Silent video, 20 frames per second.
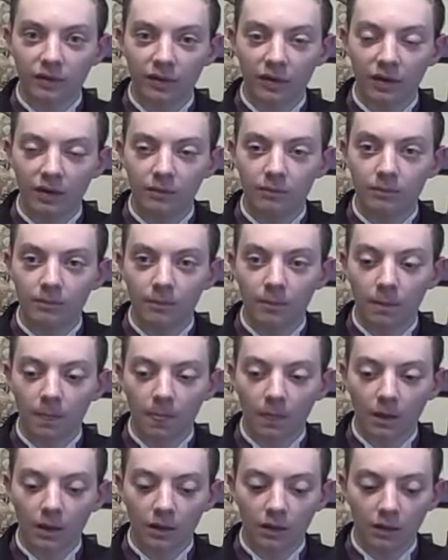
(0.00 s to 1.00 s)
10.
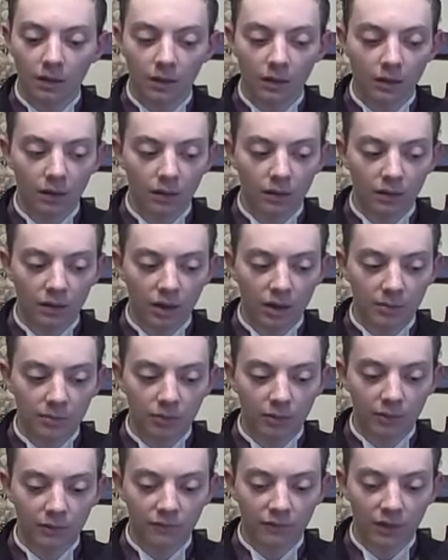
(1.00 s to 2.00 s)

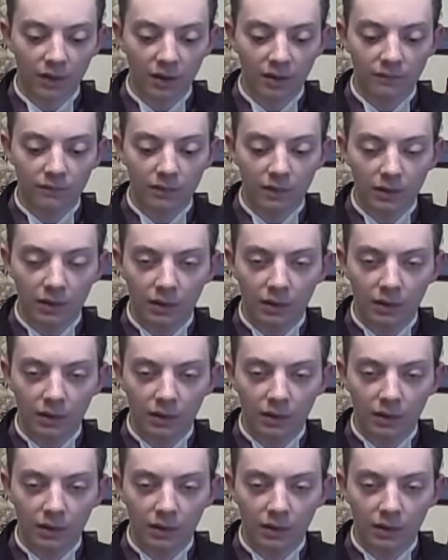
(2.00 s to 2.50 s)
8.5.